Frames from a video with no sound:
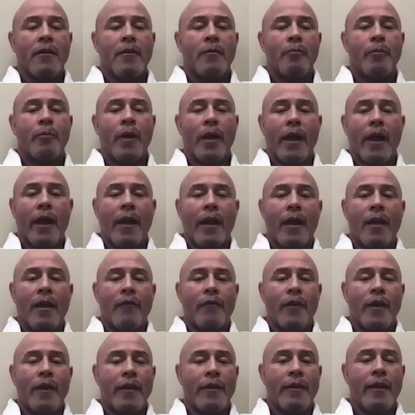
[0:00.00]
But
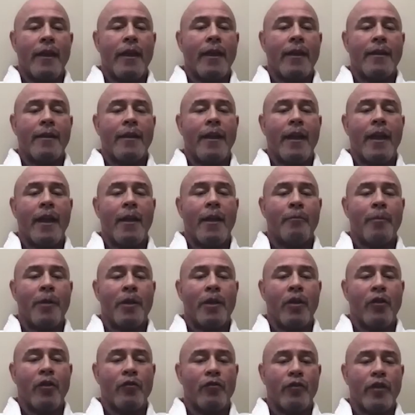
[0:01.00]
if you dig deep and
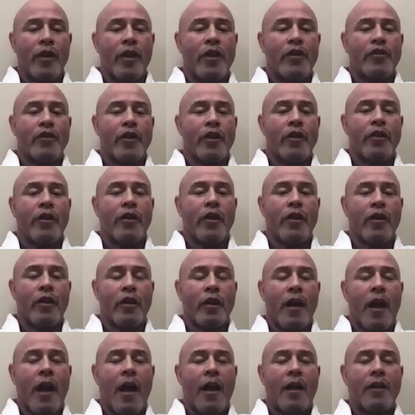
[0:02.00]
you reach into your
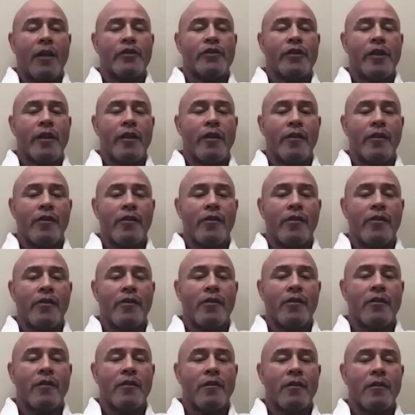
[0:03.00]

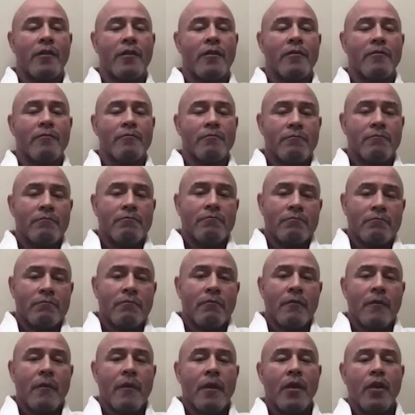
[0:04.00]
conscience,
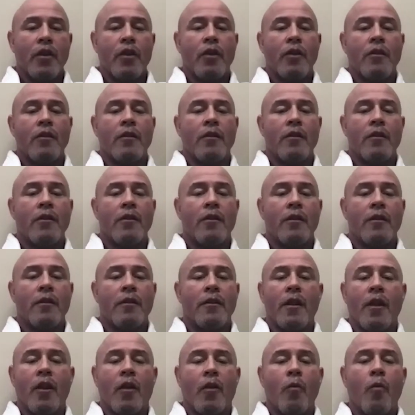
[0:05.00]
you
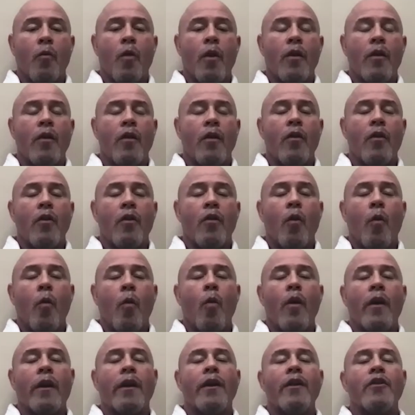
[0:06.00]
know
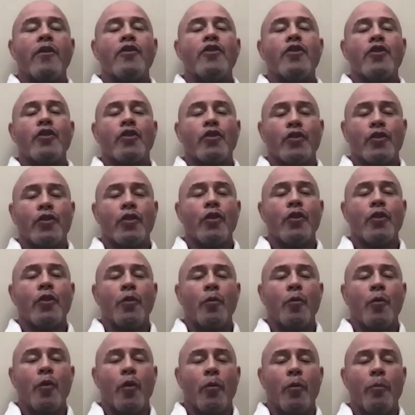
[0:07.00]
what is true
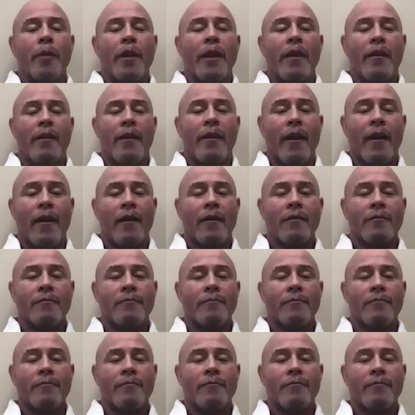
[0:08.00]
will be there.